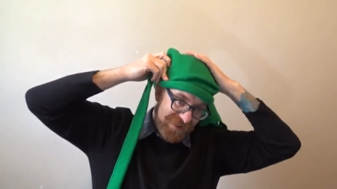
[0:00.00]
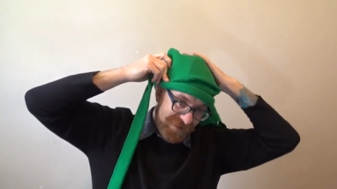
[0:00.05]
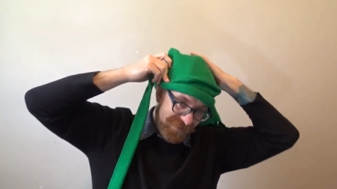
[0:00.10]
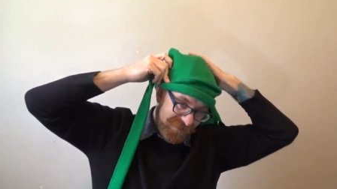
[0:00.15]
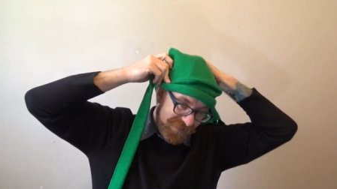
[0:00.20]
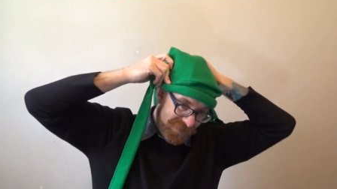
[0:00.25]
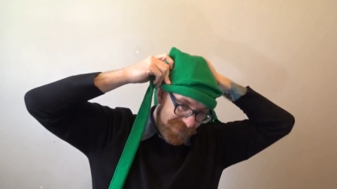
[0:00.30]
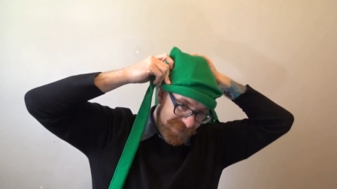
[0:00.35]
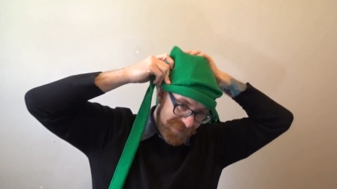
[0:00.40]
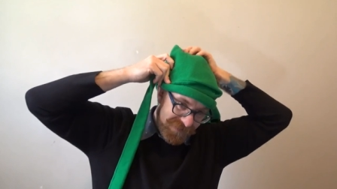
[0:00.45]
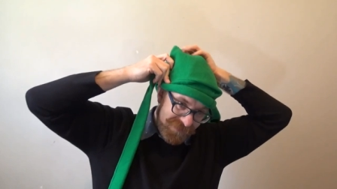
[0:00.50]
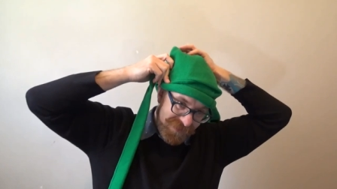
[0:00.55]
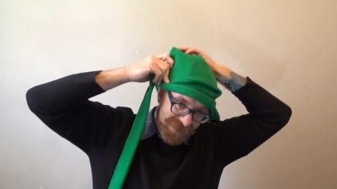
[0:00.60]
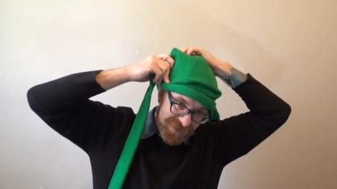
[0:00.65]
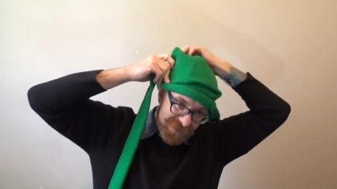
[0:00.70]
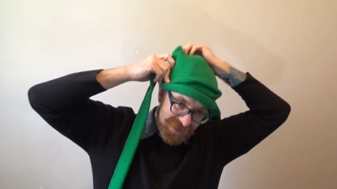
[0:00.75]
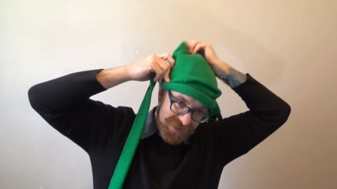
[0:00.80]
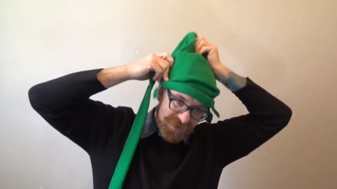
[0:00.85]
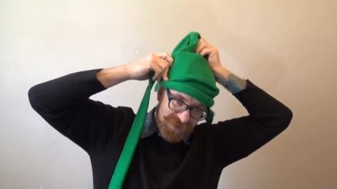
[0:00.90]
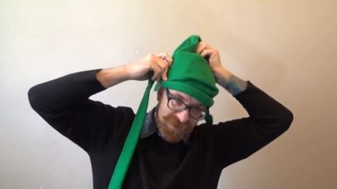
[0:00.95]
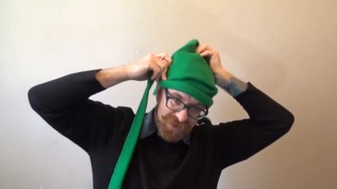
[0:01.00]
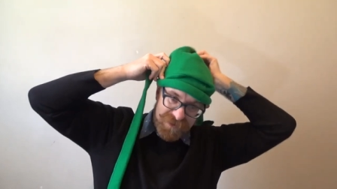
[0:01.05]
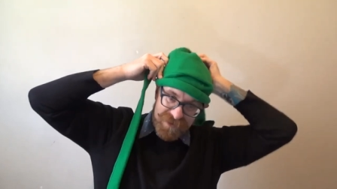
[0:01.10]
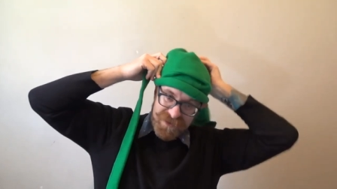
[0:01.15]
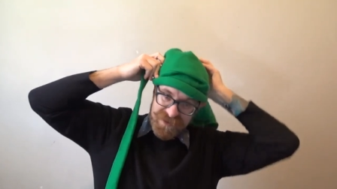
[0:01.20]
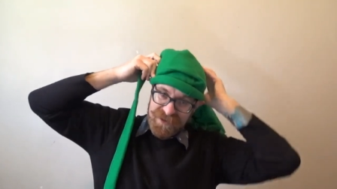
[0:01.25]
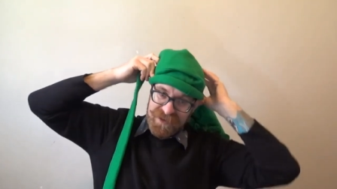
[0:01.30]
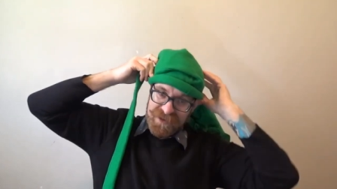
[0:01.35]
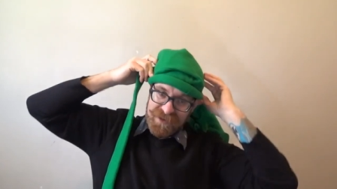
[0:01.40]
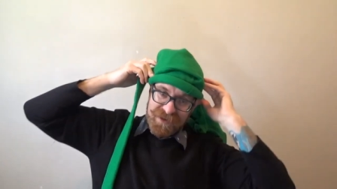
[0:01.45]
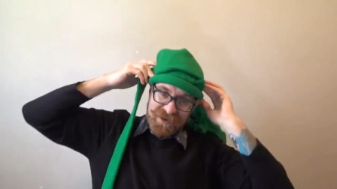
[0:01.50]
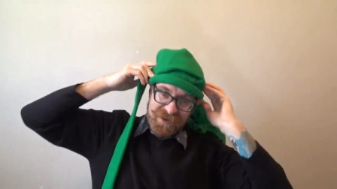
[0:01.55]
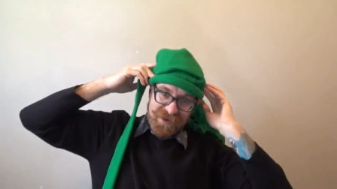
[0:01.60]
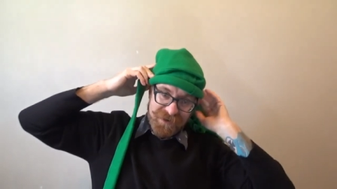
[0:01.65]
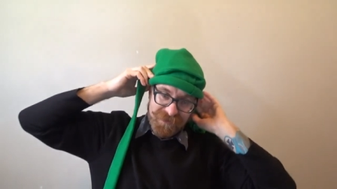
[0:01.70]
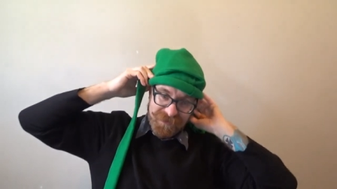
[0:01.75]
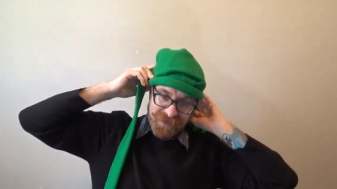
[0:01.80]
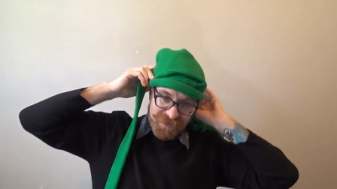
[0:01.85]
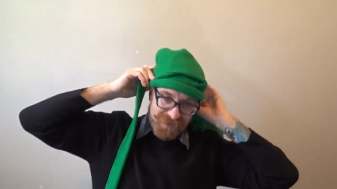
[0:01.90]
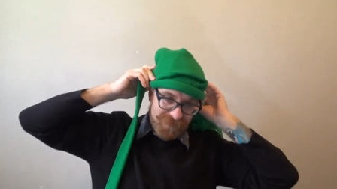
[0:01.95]
We want to make sure,
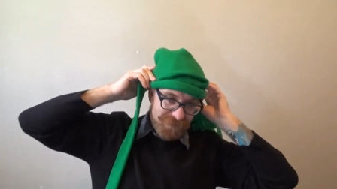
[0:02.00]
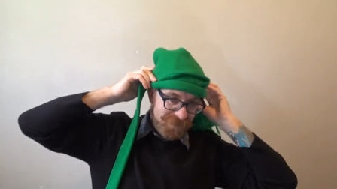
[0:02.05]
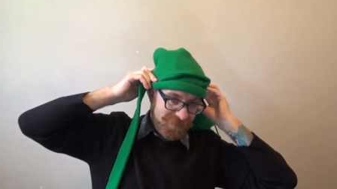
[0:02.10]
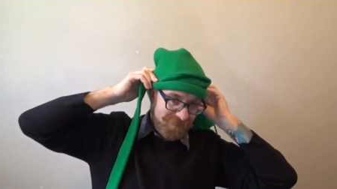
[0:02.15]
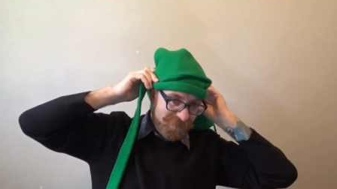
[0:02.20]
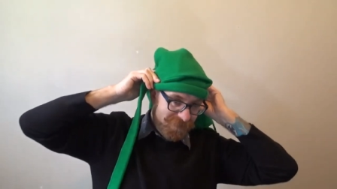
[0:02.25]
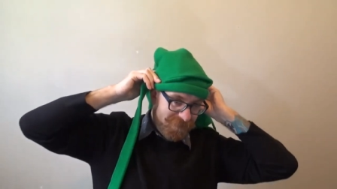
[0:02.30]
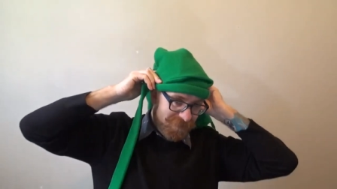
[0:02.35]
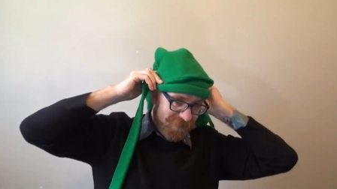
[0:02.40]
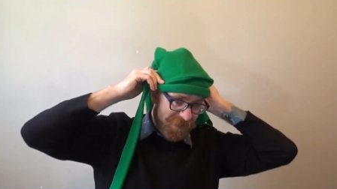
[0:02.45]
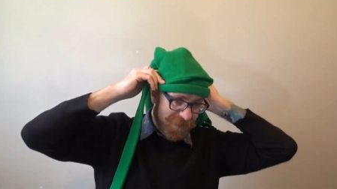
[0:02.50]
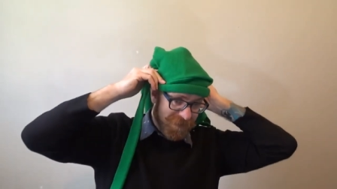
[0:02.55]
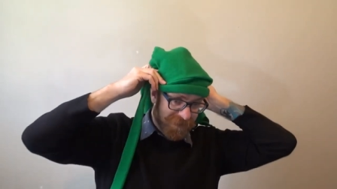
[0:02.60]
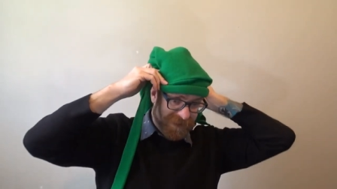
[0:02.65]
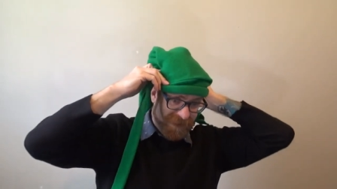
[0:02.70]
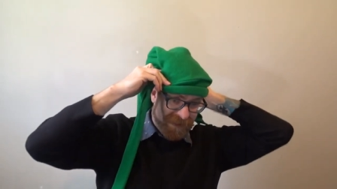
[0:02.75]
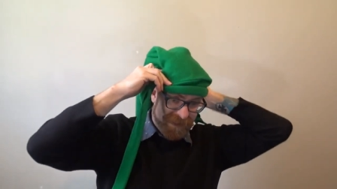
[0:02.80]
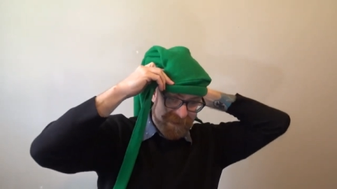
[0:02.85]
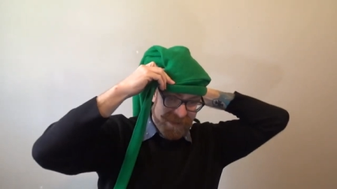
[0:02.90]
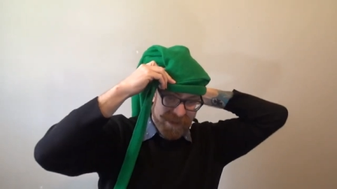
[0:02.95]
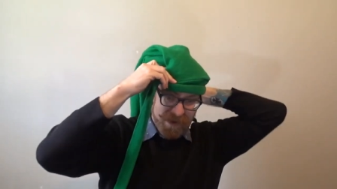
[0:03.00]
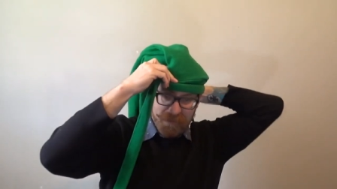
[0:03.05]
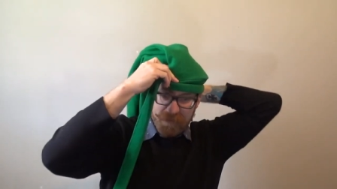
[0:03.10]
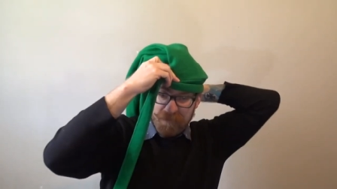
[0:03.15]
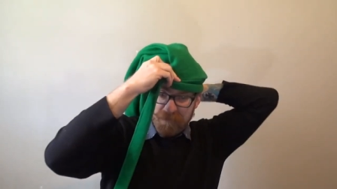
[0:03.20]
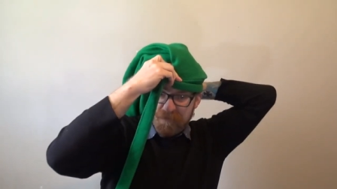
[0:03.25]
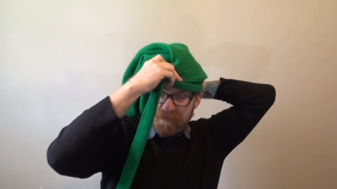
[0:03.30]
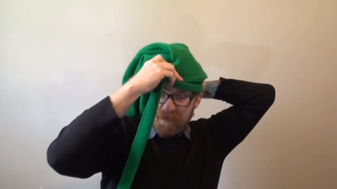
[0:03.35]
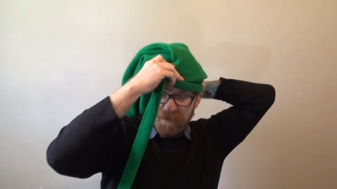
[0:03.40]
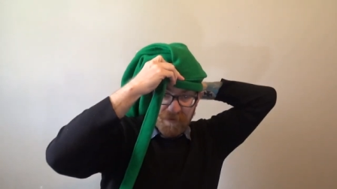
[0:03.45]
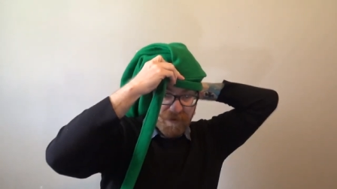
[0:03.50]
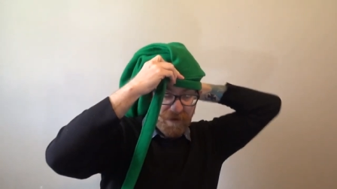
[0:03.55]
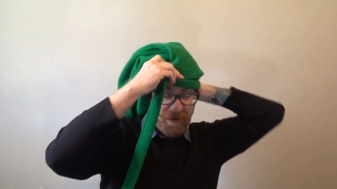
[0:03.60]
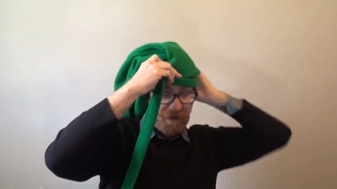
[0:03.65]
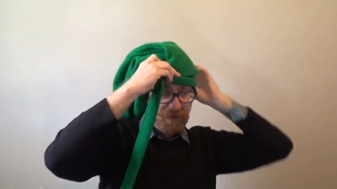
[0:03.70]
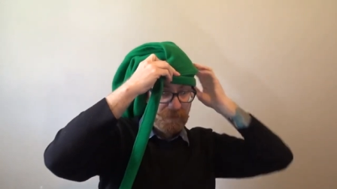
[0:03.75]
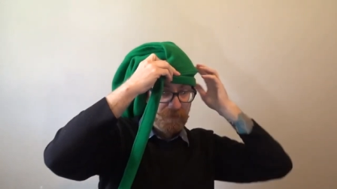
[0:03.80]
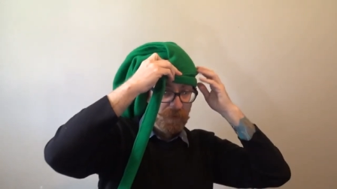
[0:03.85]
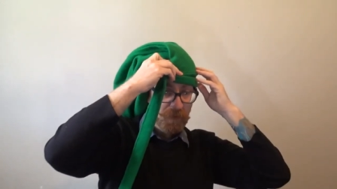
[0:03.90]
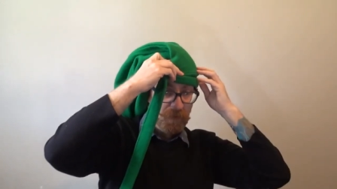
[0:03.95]
if we rotate that
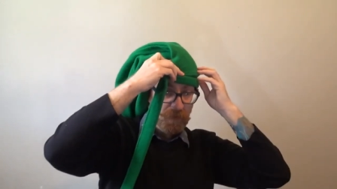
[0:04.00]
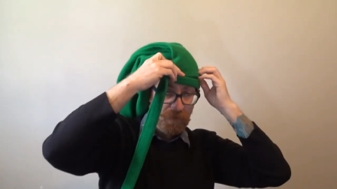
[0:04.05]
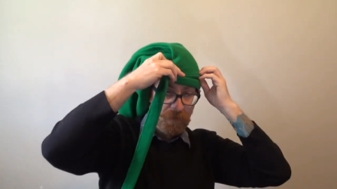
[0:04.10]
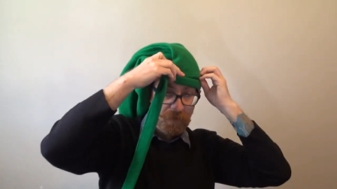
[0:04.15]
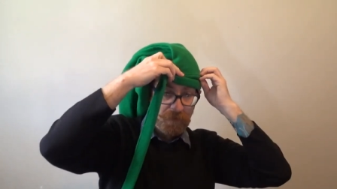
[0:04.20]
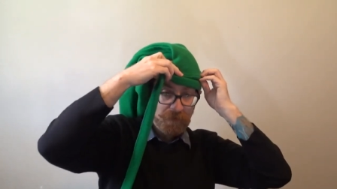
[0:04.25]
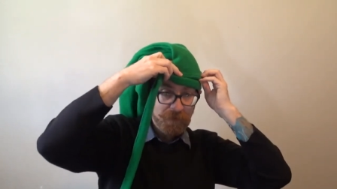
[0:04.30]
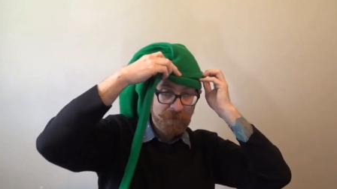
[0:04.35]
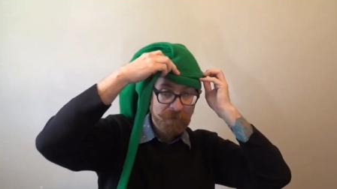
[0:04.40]
around more,